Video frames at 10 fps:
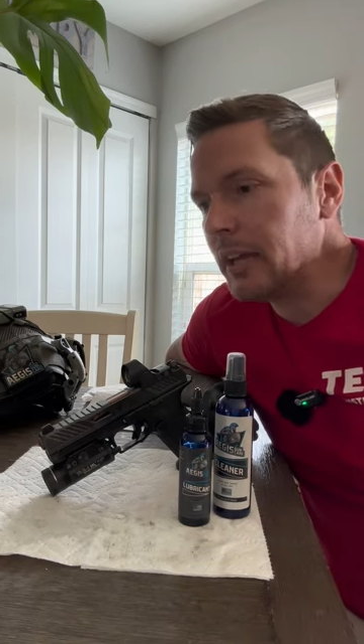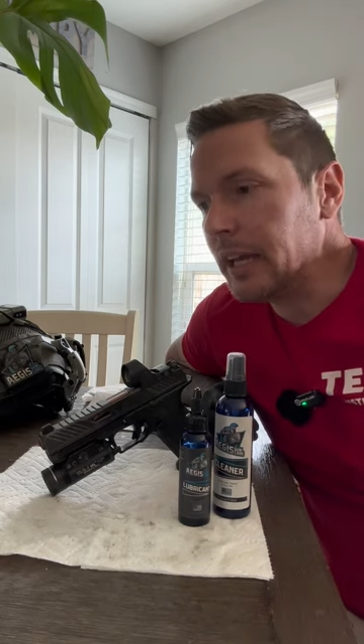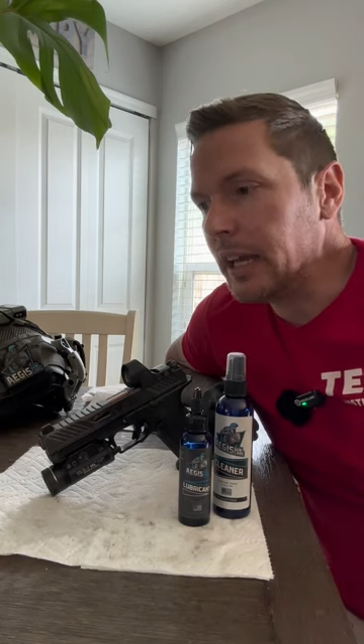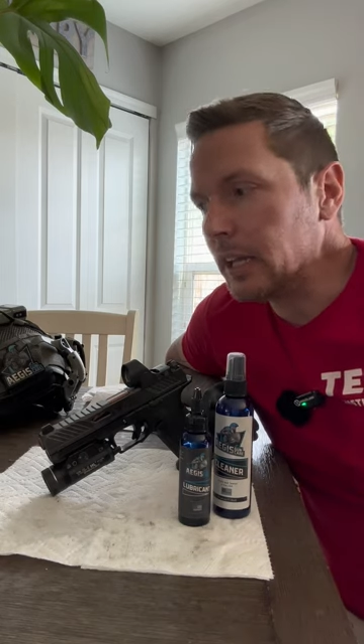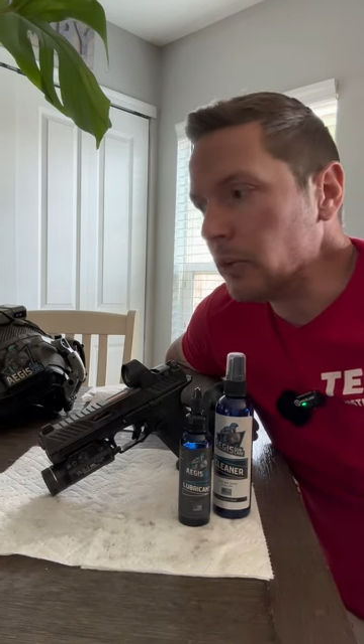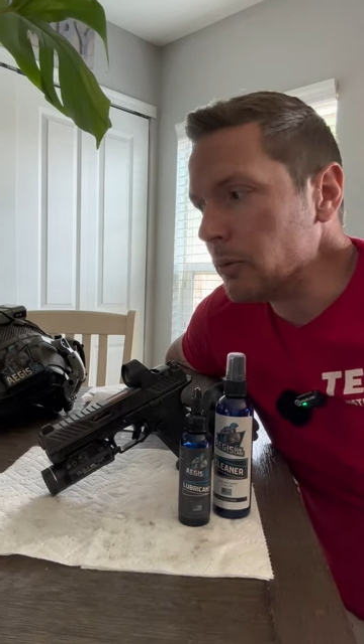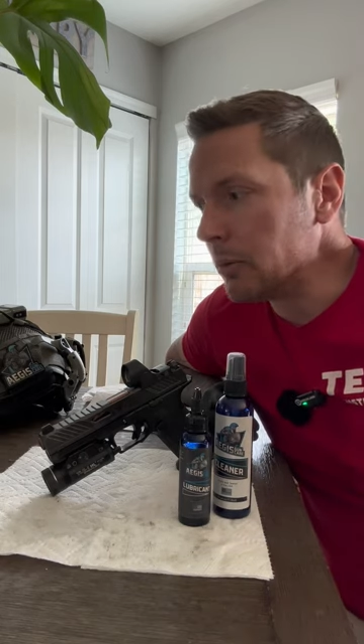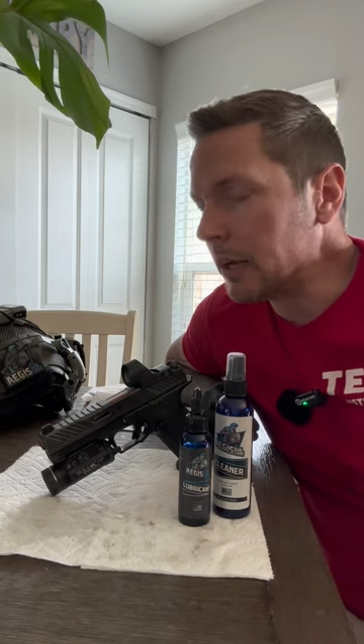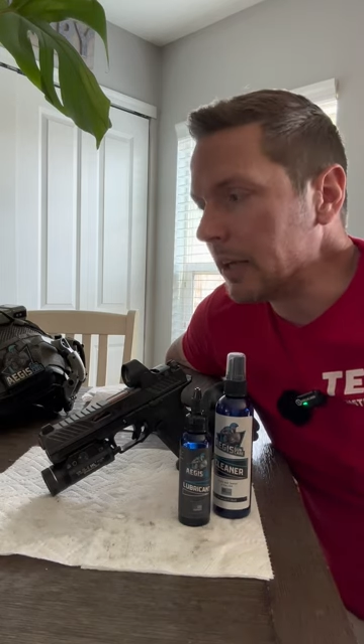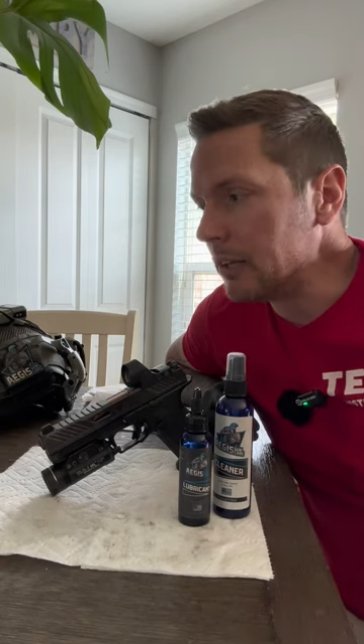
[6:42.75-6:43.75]
and
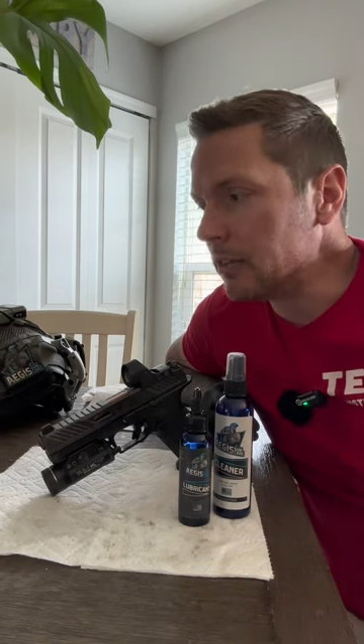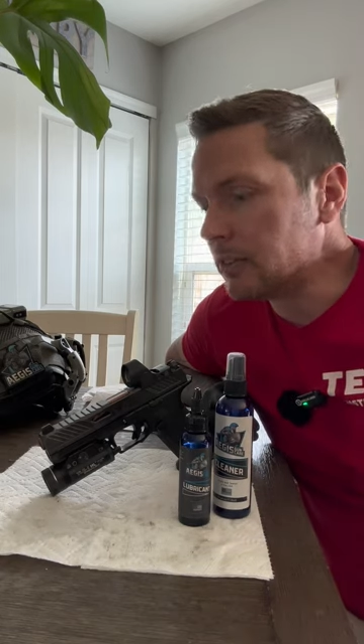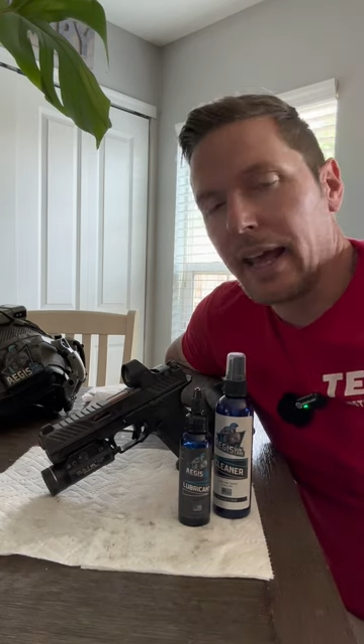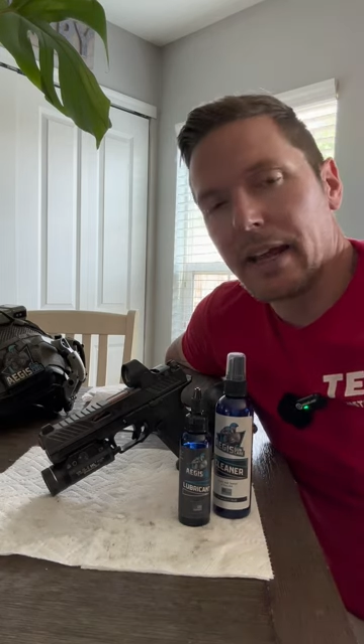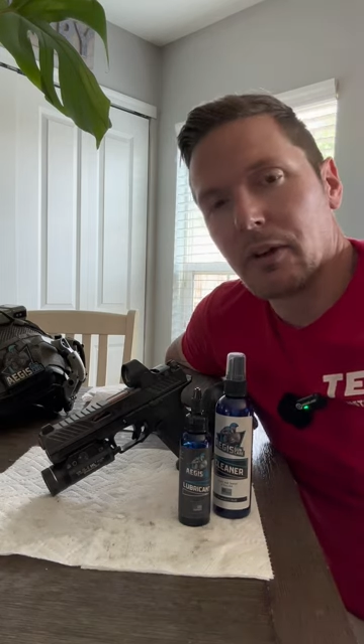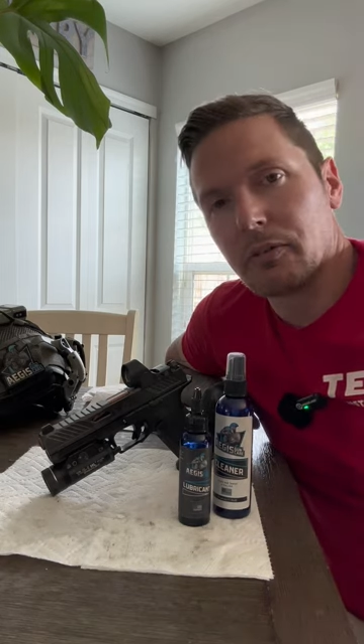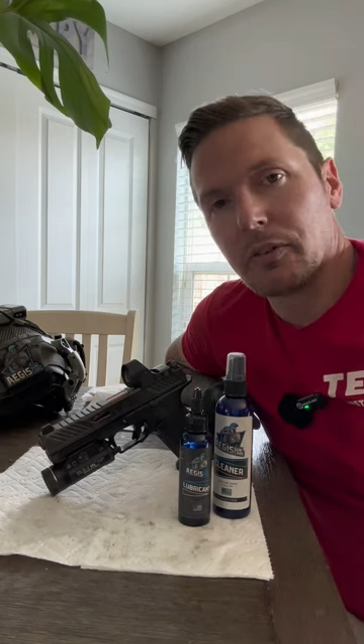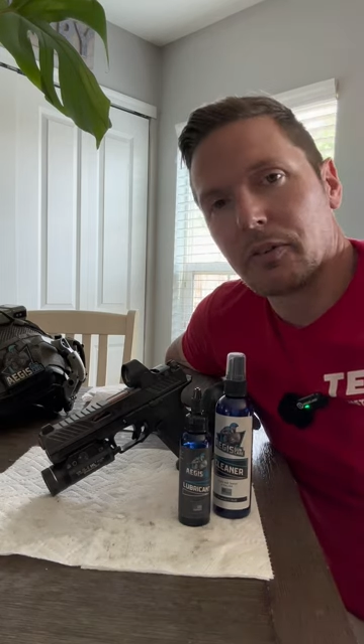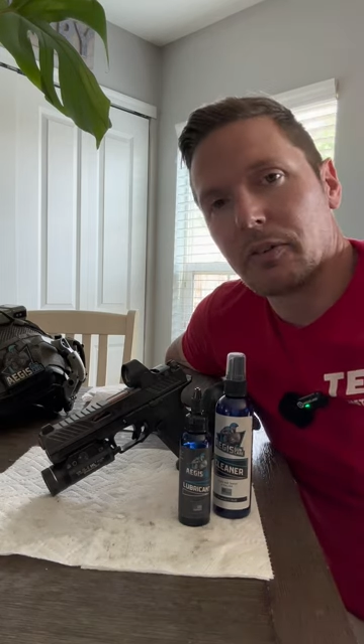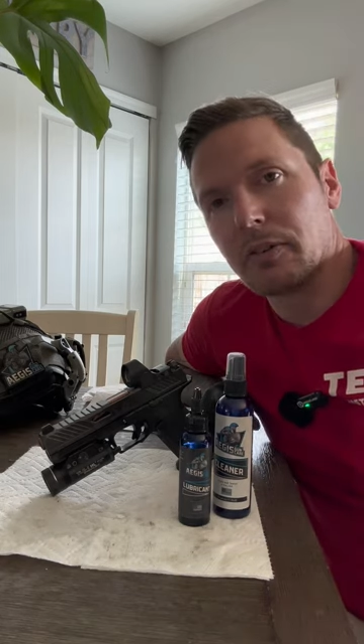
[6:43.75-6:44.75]
lubricants, head over to